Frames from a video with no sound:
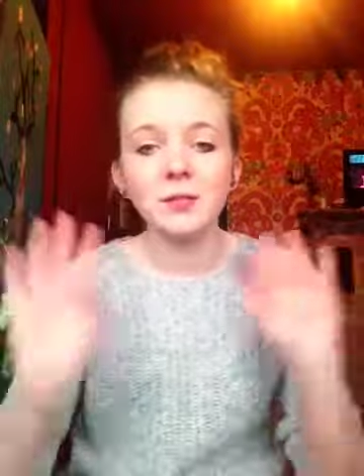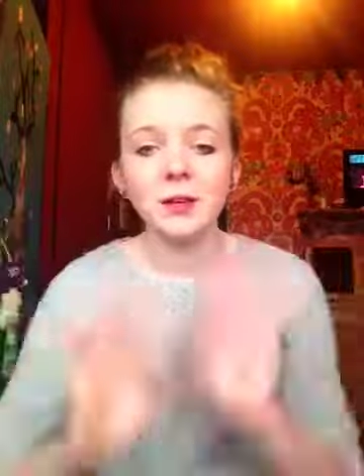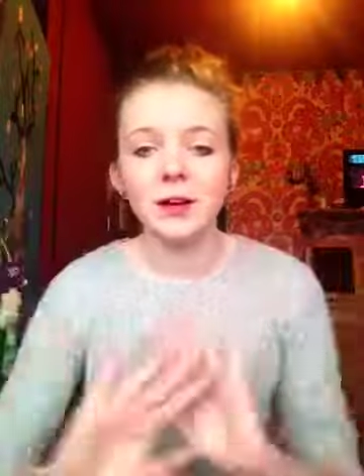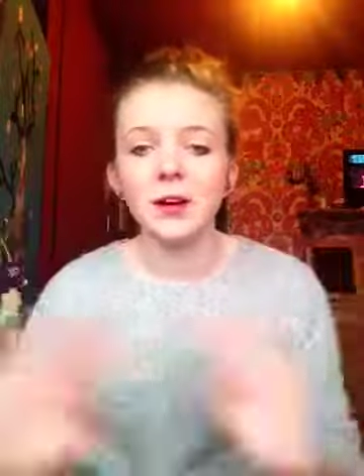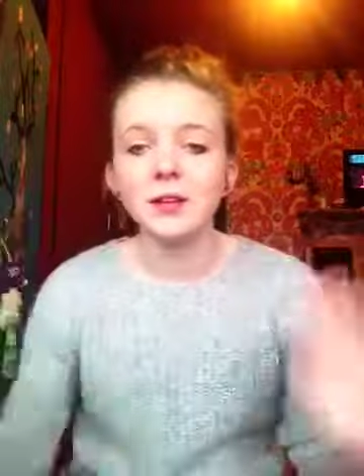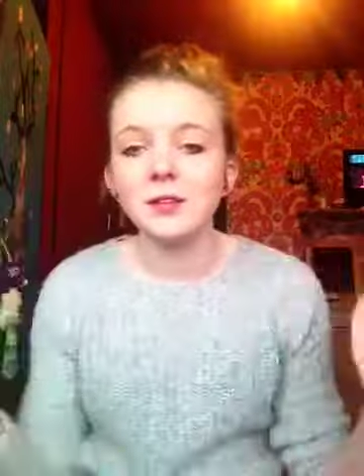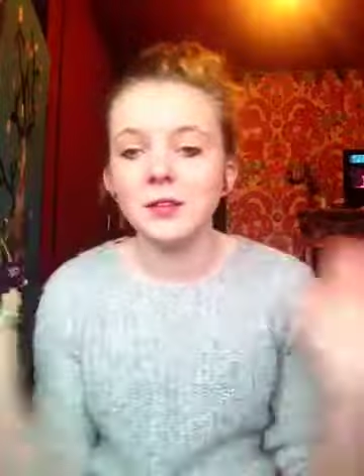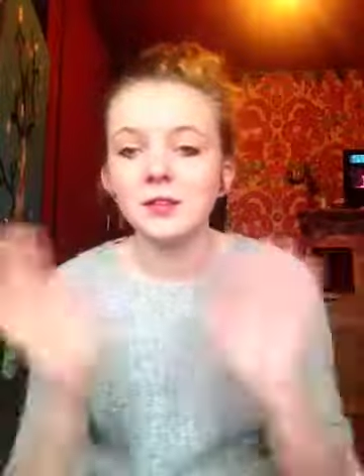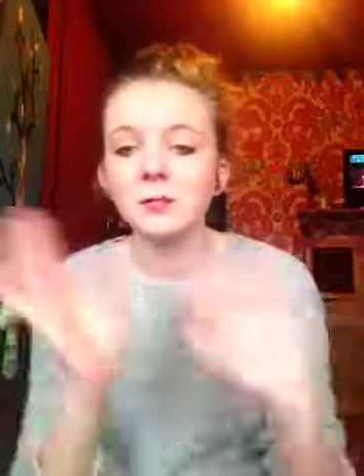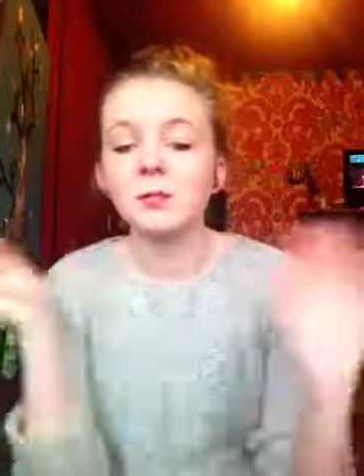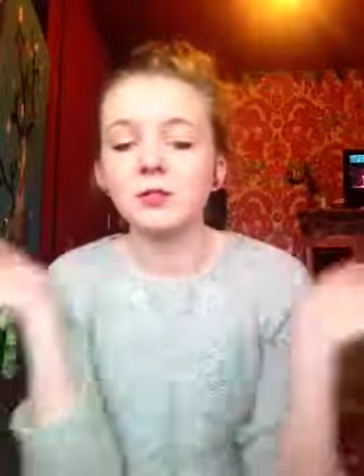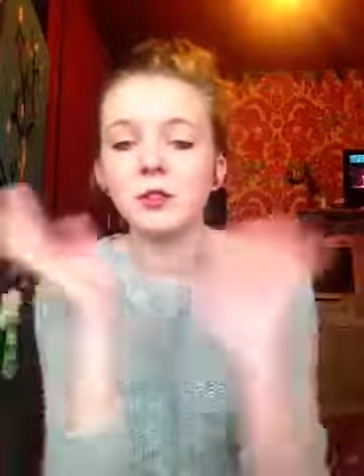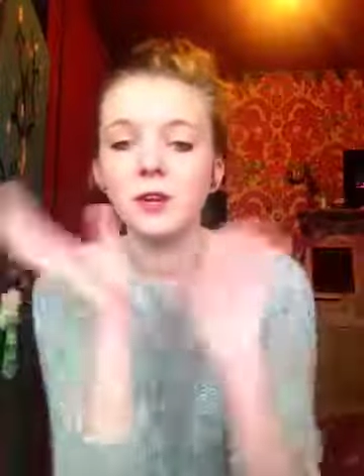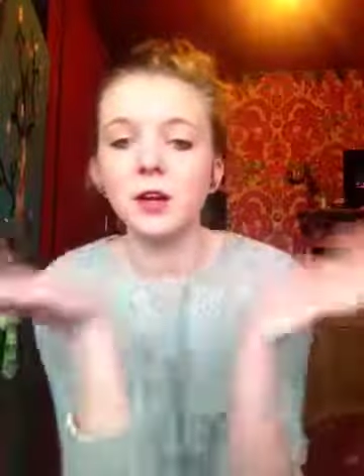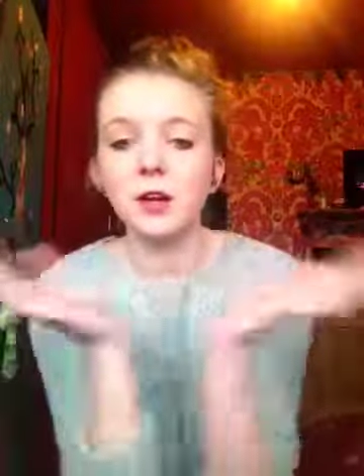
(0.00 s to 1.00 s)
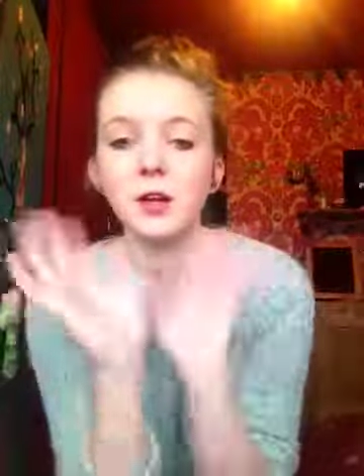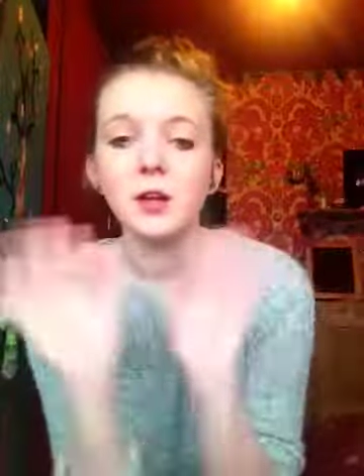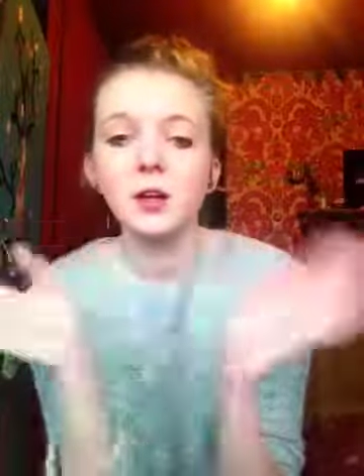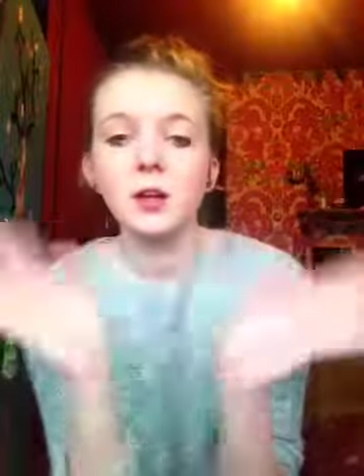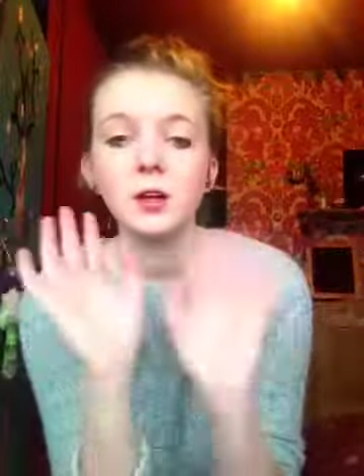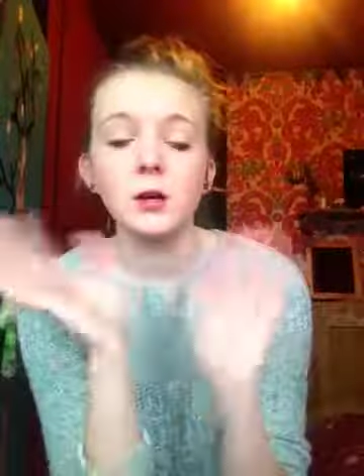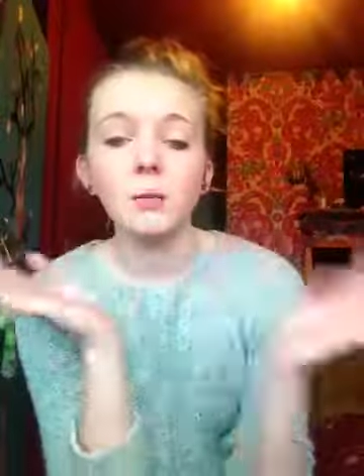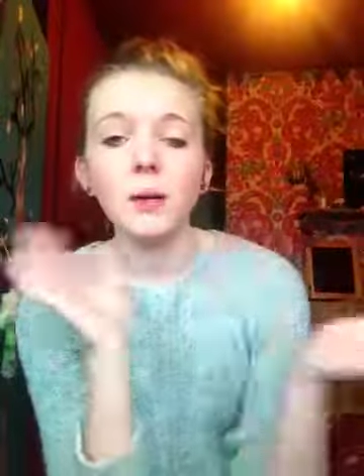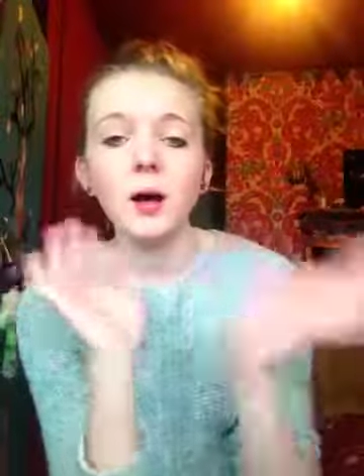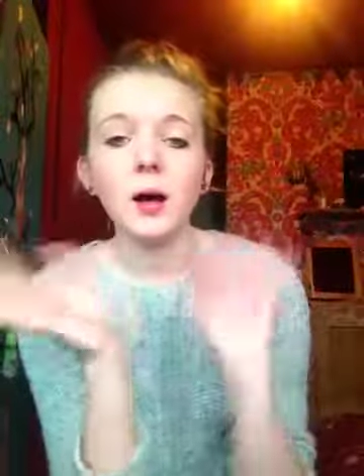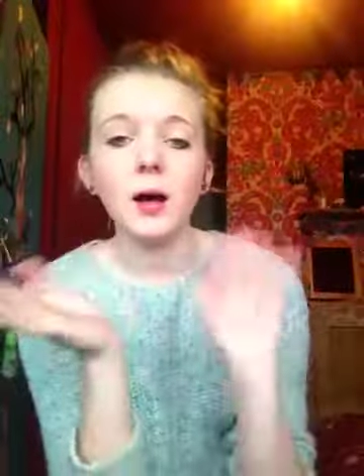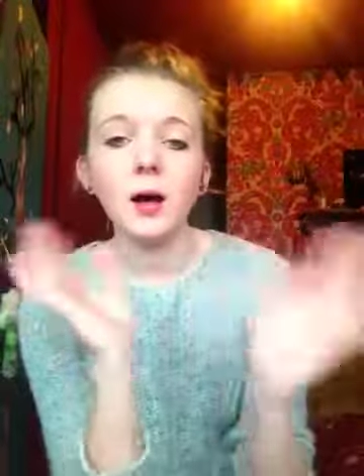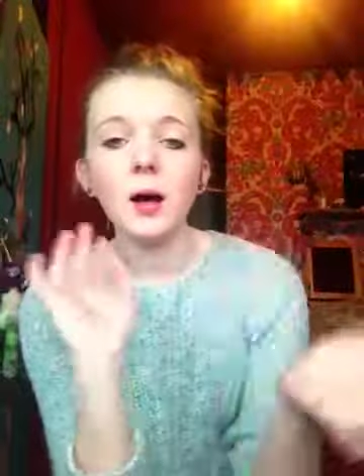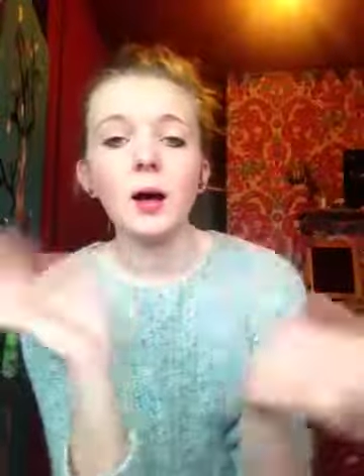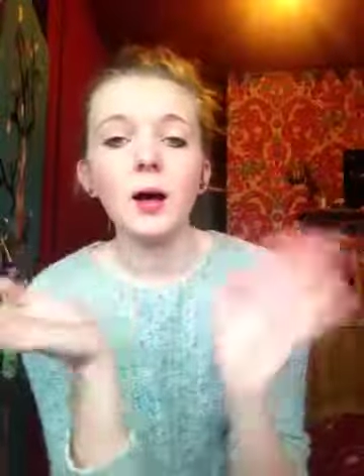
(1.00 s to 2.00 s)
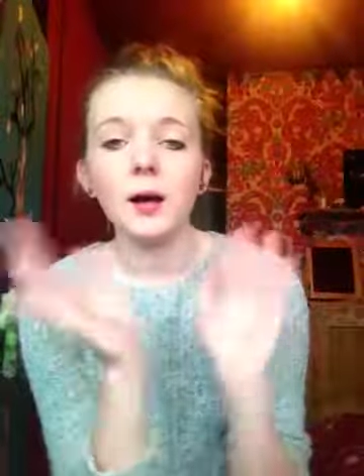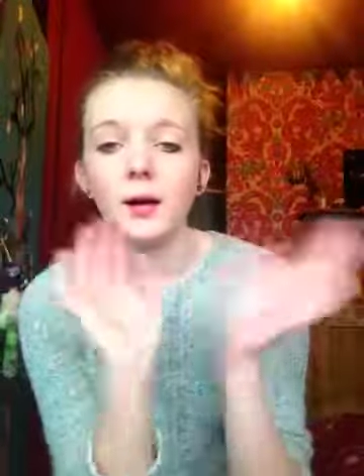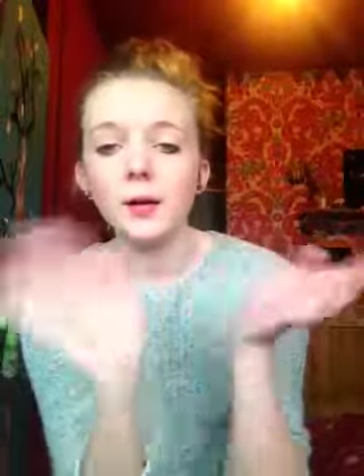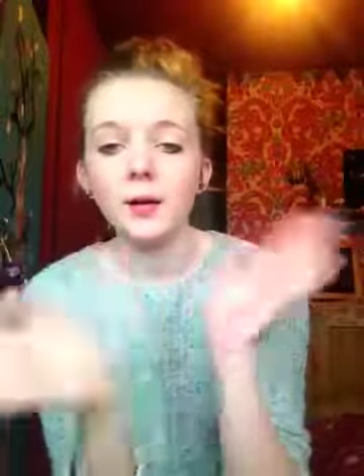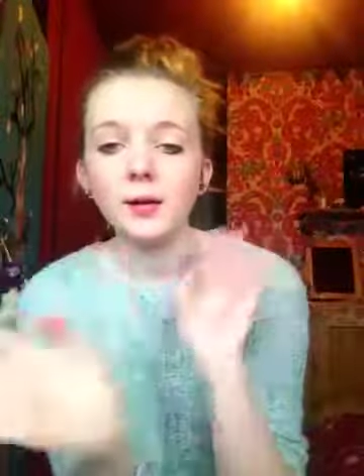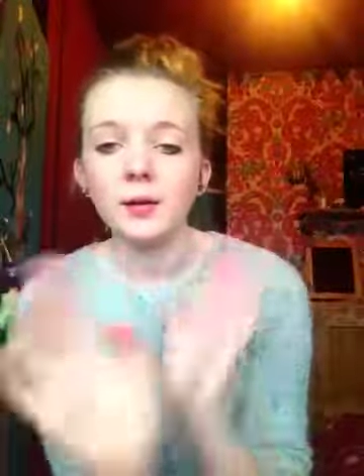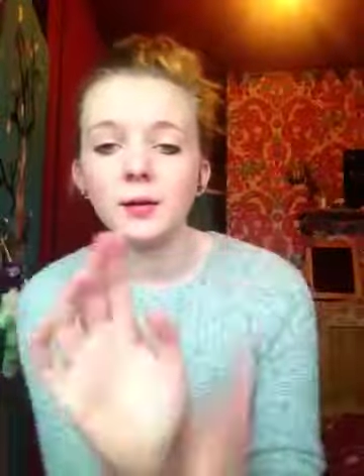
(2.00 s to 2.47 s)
video, guys. Thanks for watching. Goodbye.